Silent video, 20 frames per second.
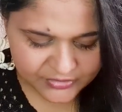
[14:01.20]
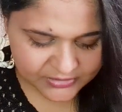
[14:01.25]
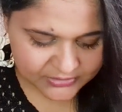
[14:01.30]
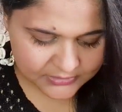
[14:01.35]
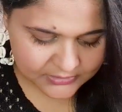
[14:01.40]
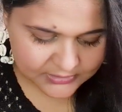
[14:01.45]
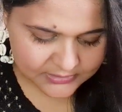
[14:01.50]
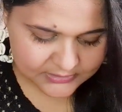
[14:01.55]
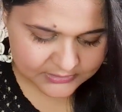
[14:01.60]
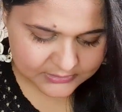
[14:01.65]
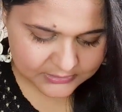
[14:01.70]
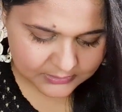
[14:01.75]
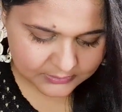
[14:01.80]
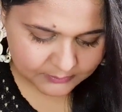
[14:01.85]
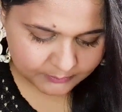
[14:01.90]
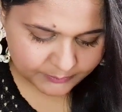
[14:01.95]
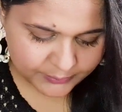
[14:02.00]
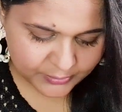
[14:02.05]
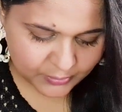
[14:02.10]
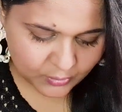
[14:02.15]
she does
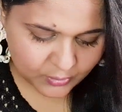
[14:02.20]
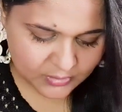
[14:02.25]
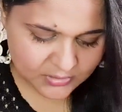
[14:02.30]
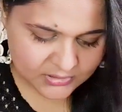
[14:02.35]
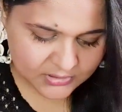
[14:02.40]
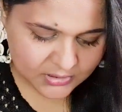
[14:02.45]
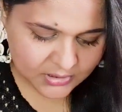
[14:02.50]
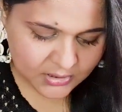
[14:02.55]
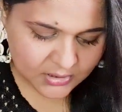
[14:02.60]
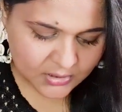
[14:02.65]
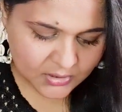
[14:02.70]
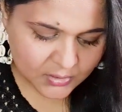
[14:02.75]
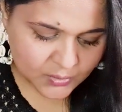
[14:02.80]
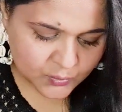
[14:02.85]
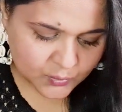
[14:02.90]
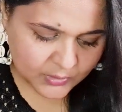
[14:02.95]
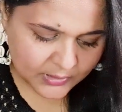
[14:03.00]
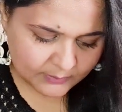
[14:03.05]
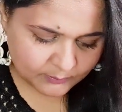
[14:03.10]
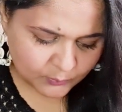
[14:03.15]
the brows.
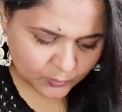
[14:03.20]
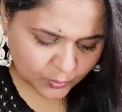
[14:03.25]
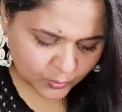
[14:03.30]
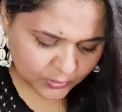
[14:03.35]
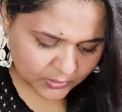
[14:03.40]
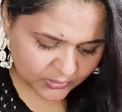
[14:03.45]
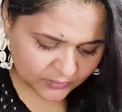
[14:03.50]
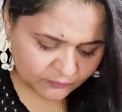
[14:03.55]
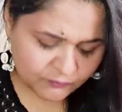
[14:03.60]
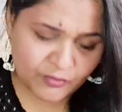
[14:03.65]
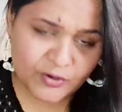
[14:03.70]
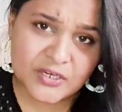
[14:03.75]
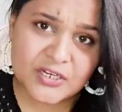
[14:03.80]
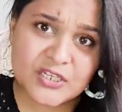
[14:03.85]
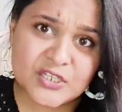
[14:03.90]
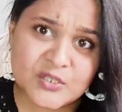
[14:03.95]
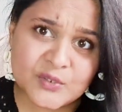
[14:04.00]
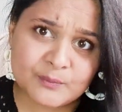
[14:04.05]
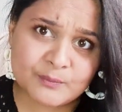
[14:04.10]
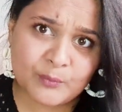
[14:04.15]
So I'm looking for
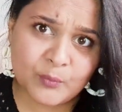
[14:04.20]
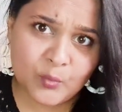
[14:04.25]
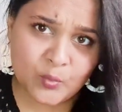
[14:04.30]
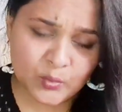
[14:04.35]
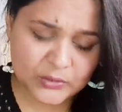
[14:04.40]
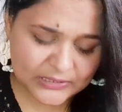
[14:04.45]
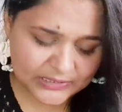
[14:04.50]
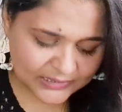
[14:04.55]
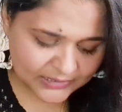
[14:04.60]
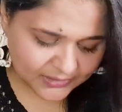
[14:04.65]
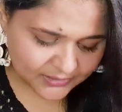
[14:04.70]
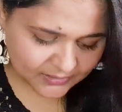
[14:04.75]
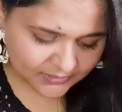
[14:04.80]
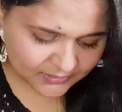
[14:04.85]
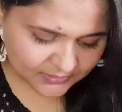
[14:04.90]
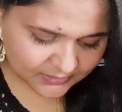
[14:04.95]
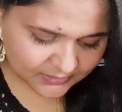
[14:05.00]
a spoolie.